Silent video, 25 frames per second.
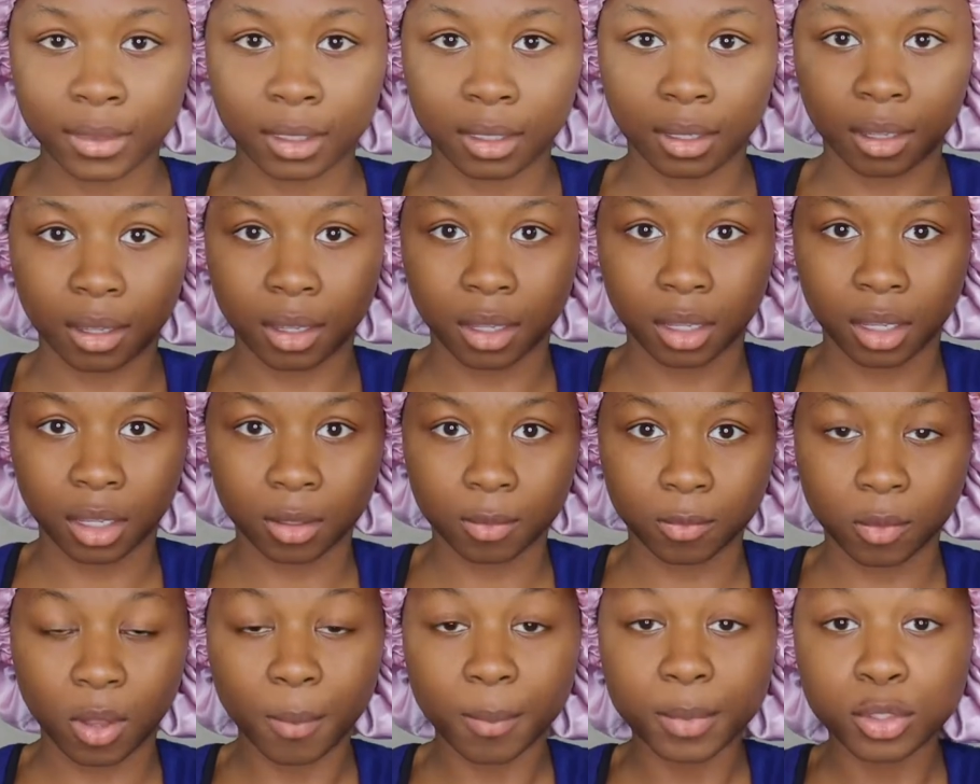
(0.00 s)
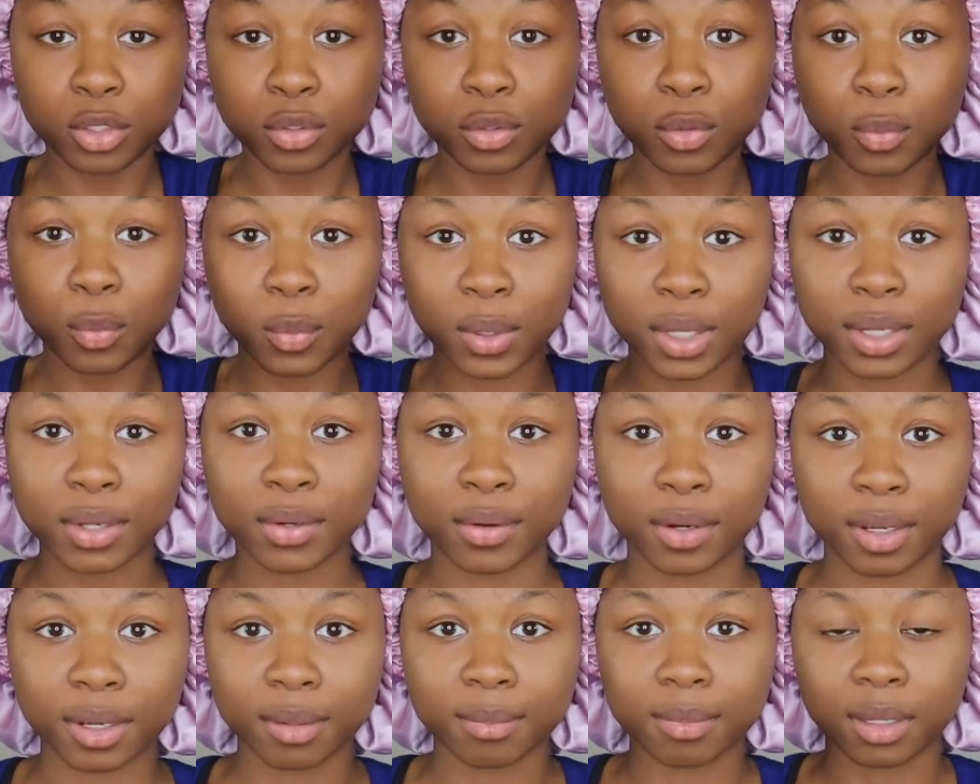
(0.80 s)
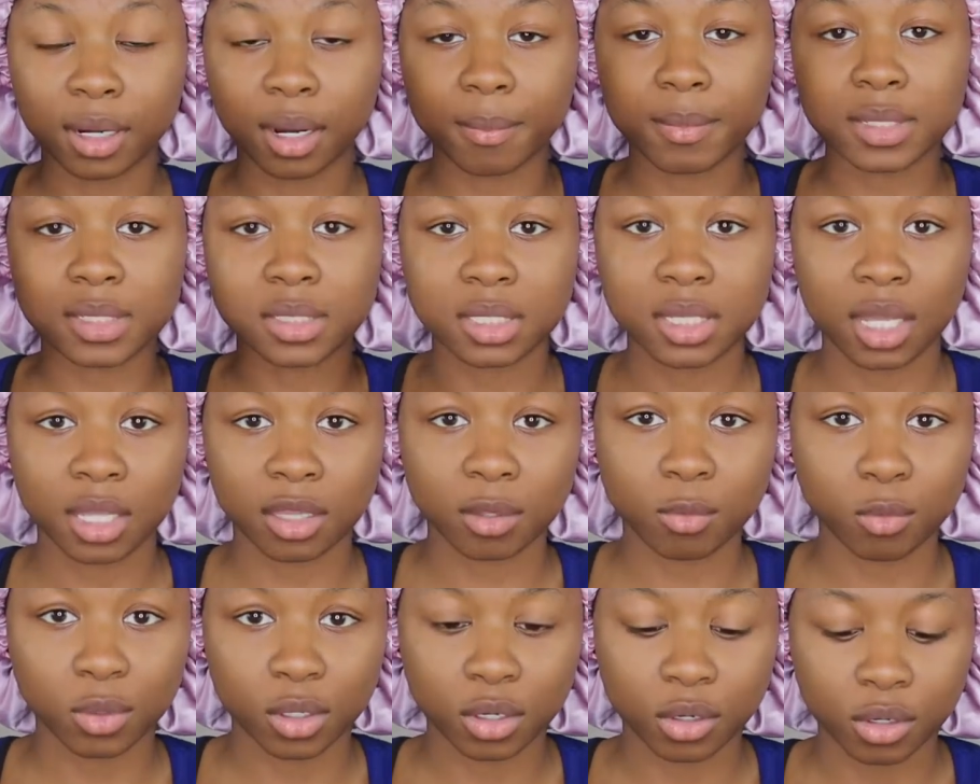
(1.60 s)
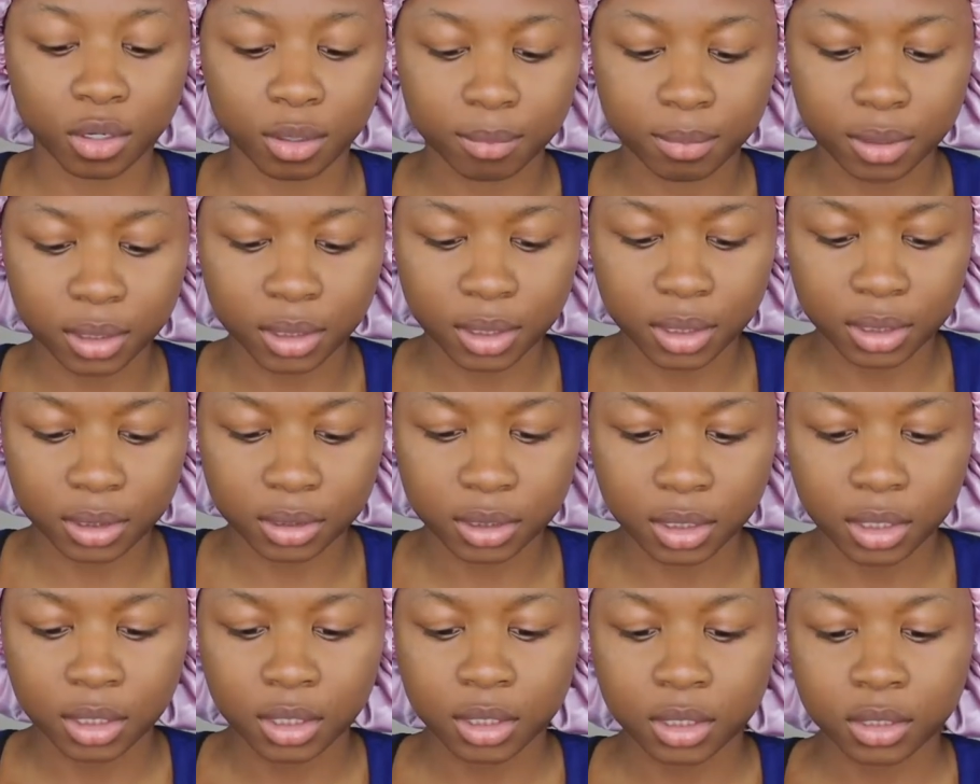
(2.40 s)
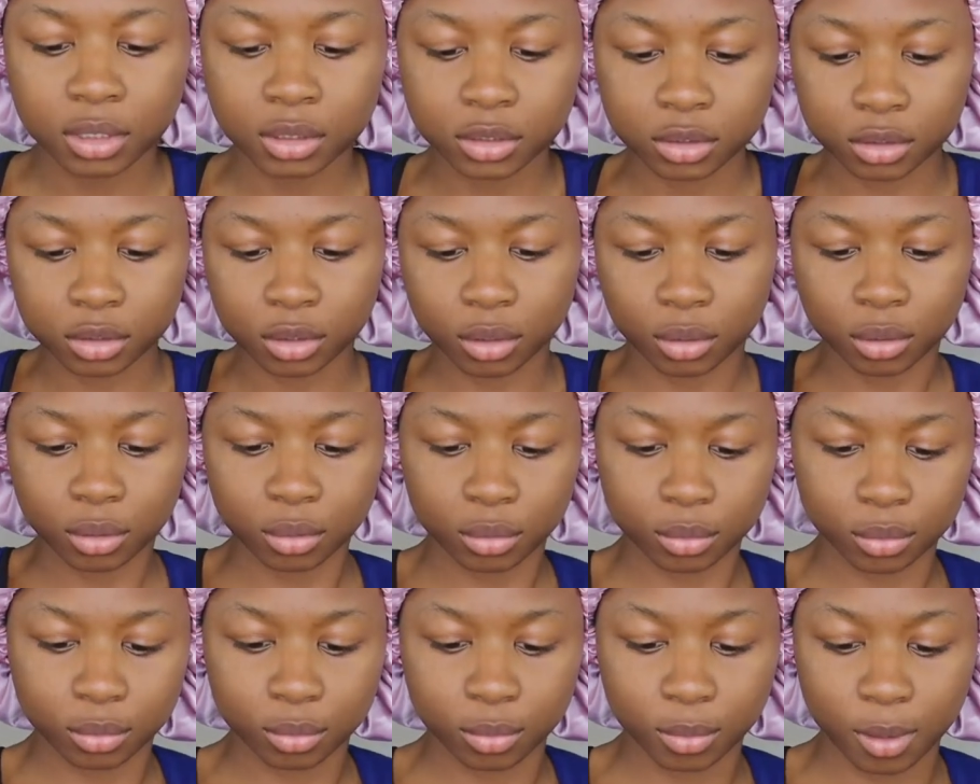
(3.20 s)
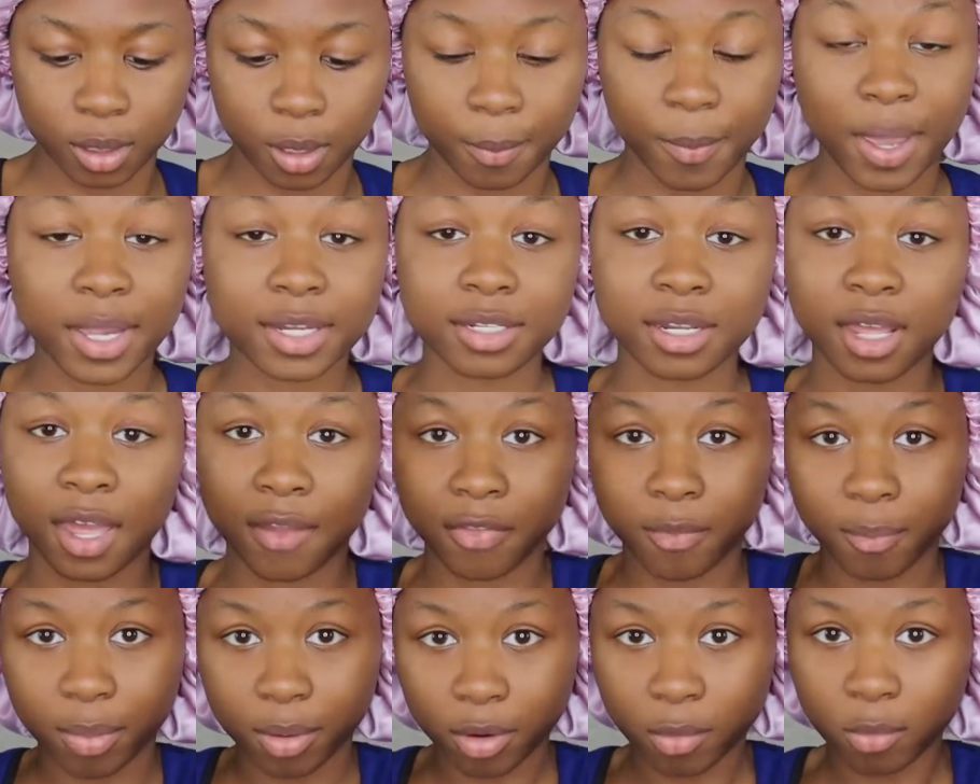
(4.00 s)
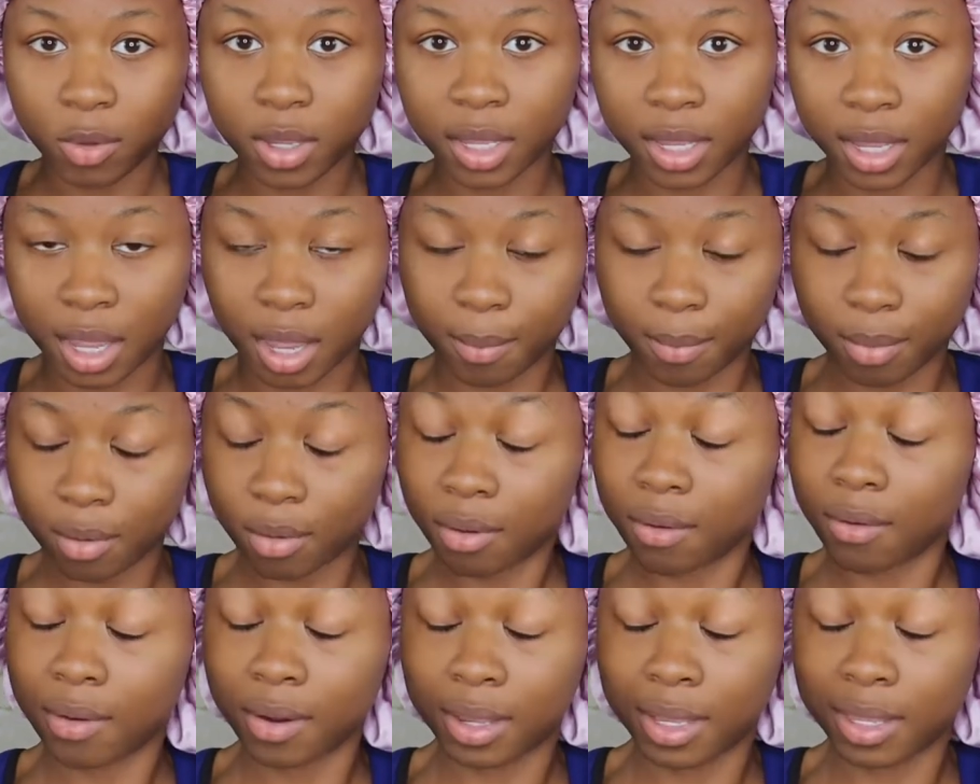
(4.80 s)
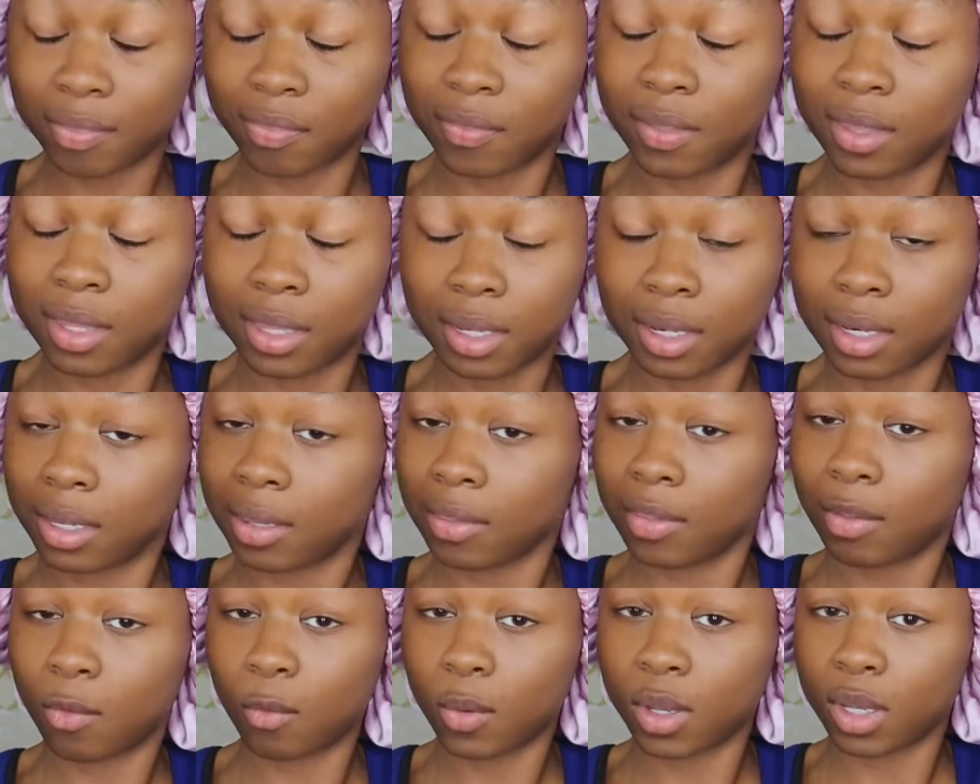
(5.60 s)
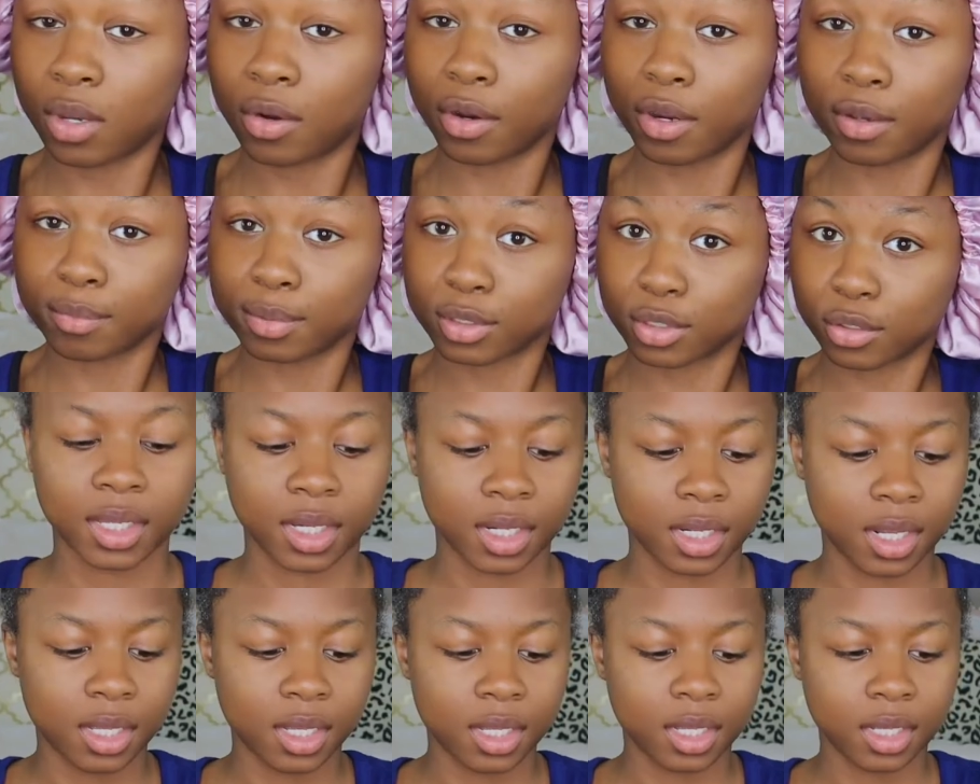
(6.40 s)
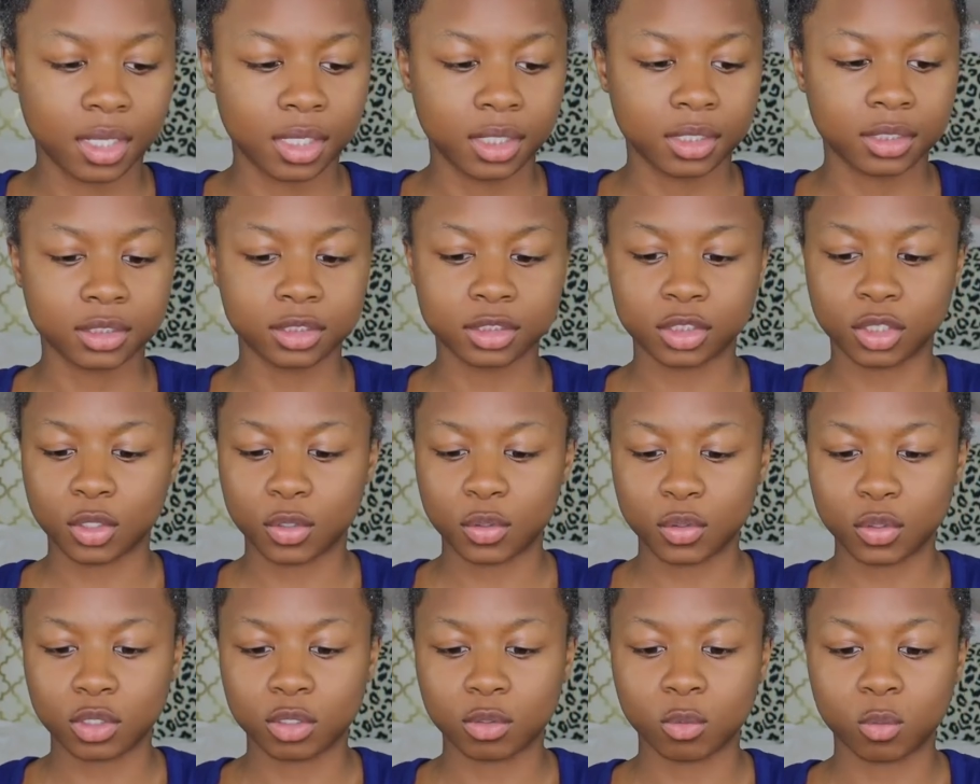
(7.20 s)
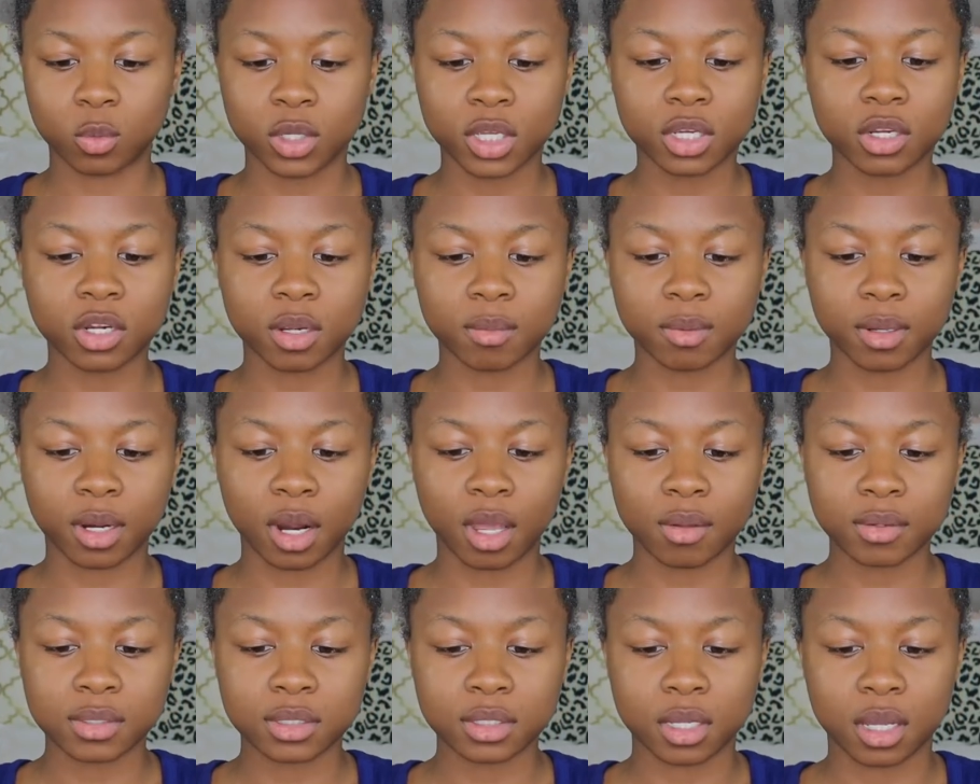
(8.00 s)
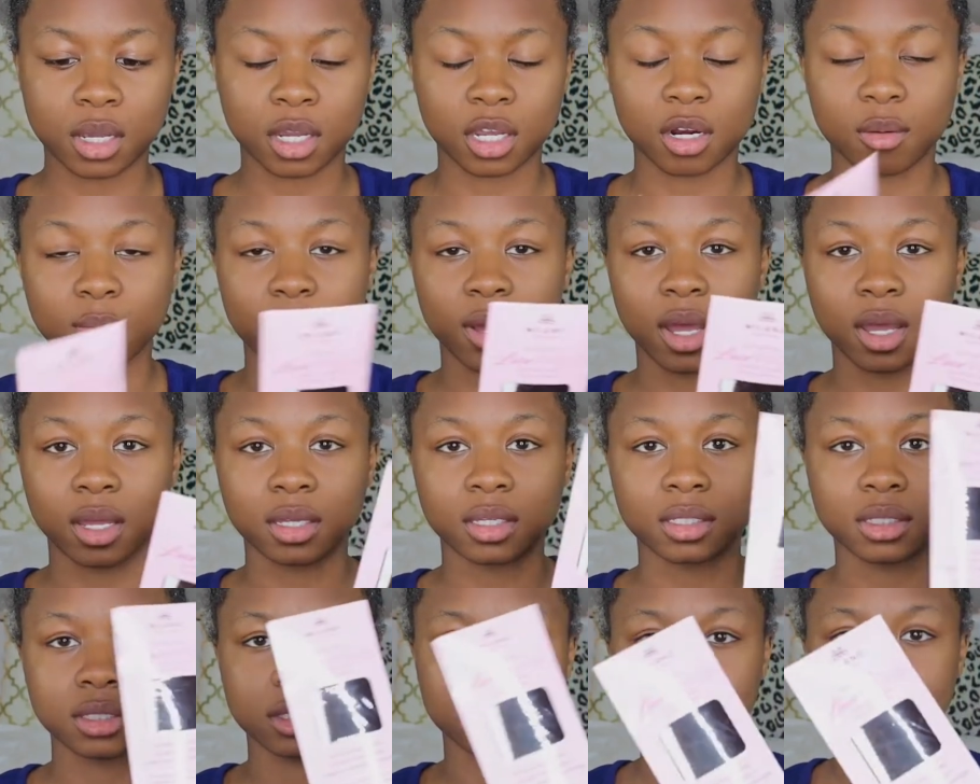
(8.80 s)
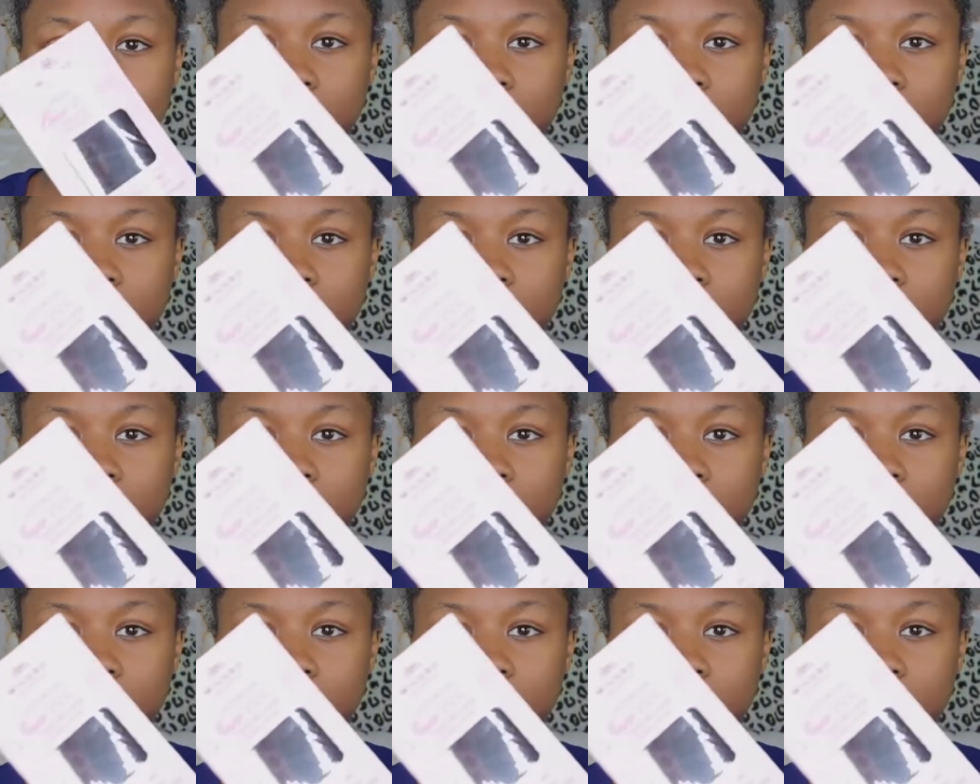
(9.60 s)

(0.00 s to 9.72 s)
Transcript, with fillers: uh, well, I'm gonna do the wig grip and I'm gonna see how the wig grip does. So I'm actually have to put a wig cap on and then the wig grip. So so the wig grip that I was talking about is